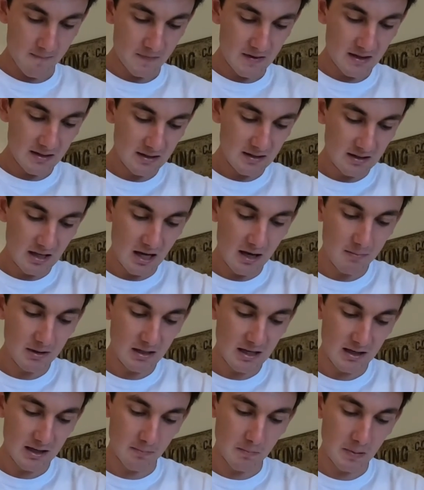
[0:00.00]
This is
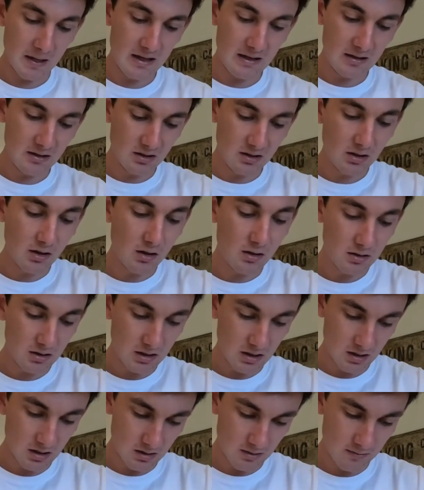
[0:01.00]
Himalayan pink
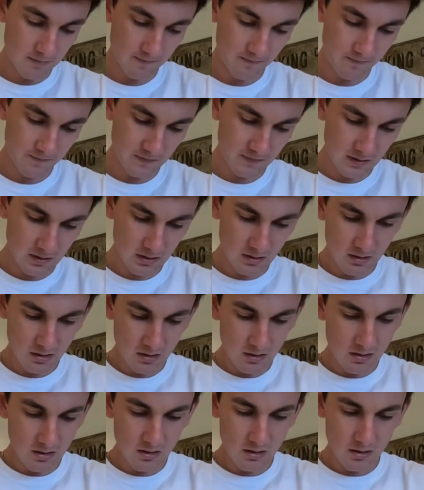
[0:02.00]
salt.
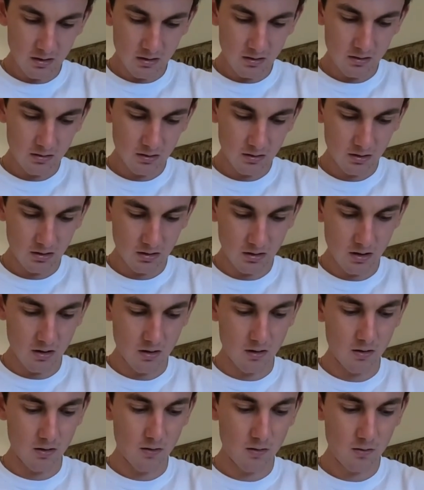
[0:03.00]

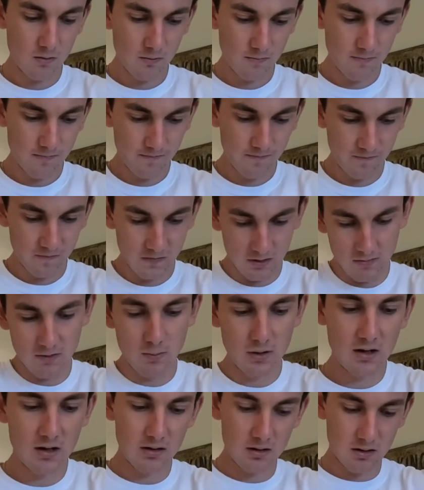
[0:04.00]
So let me
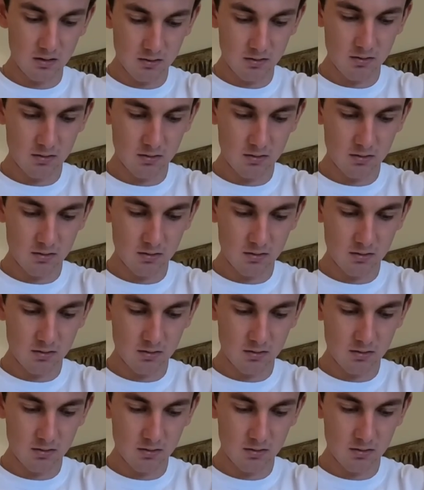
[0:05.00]
put it on the...